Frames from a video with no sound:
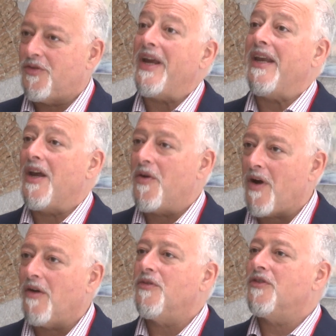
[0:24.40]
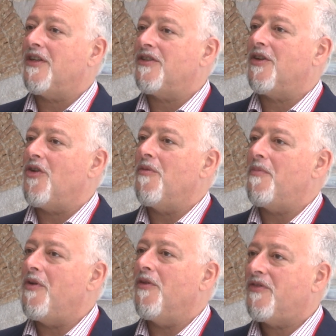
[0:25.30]
training ground for such a long
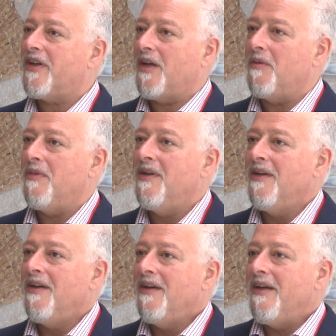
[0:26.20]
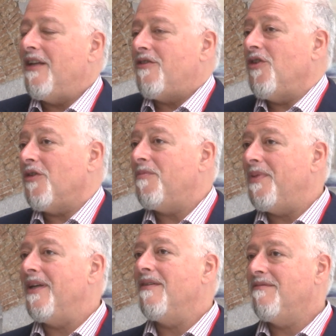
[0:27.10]
period of time, it's not
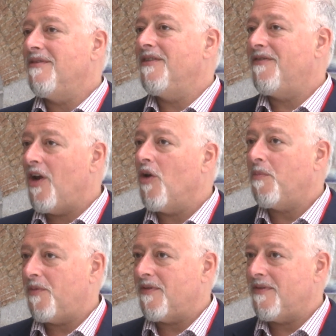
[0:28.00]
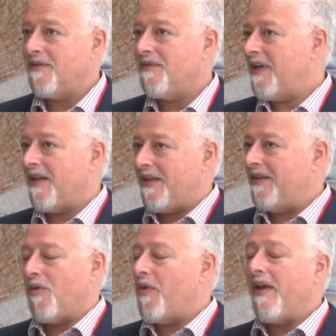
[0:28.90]
being developed
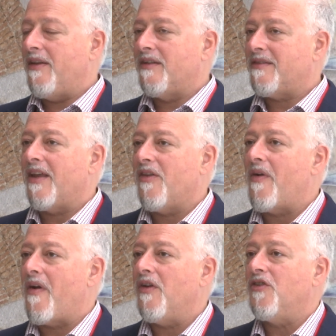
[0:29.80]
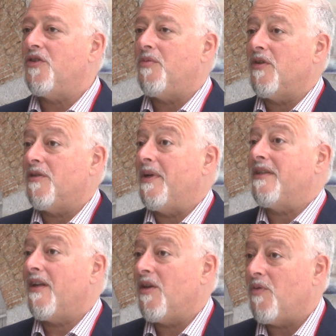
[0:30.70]
in a way that other areas in Gibraltar
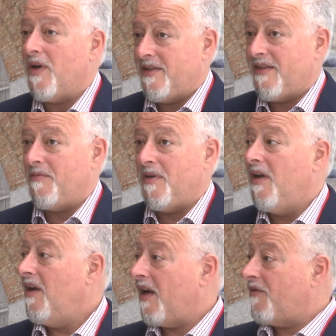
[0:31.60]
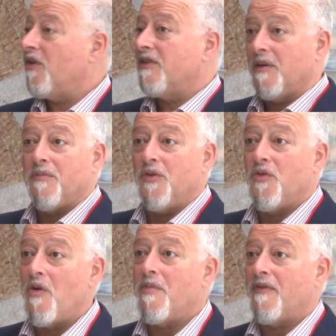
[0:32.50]
might otherwise have been, like, for example,
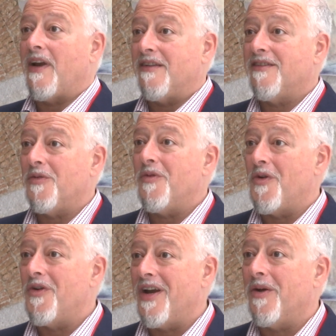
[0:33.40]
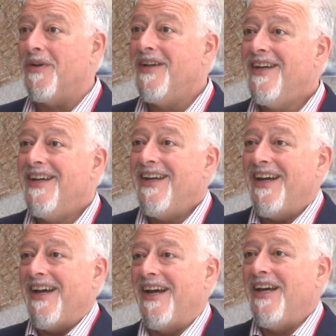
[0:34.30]
Europa Flats that we're on now.
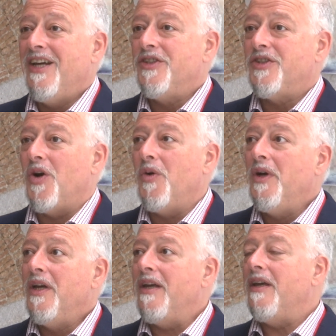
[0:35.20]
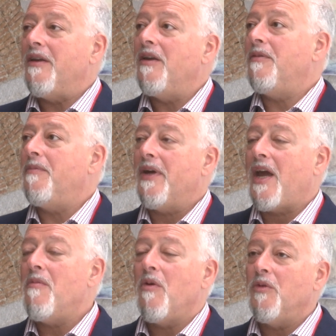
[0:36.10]
So it
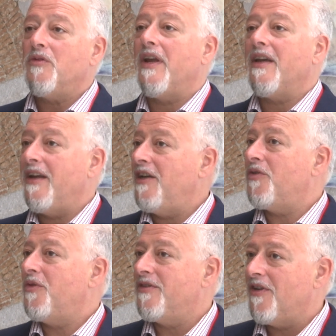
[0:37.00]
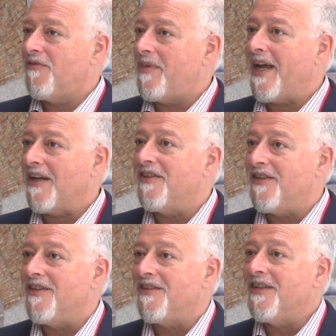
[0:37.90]
became almost like a nature reserve by
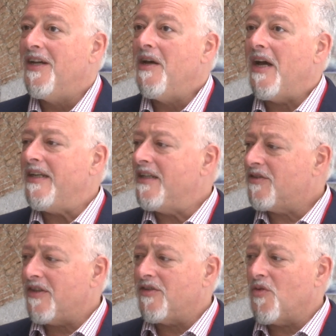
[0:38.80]
accident, and it's